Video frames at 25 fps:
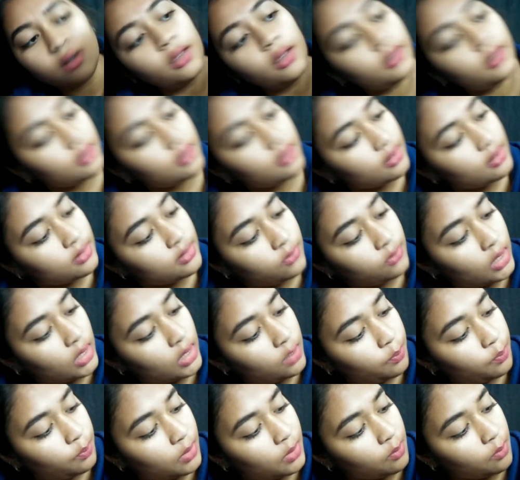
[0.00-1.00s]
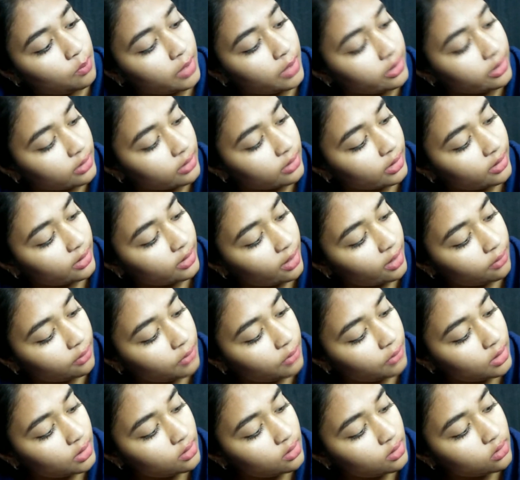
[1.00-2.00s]
It is very pigmented and
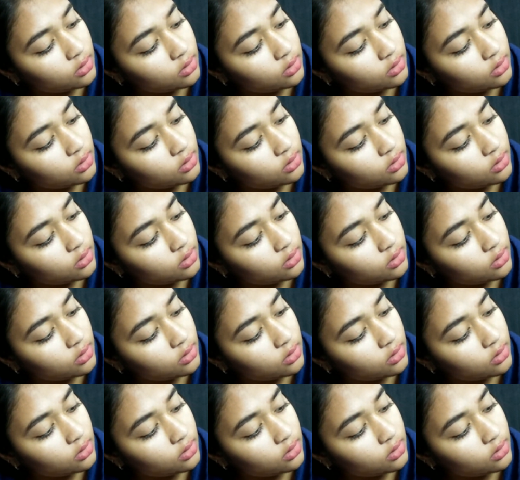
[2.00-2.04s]
very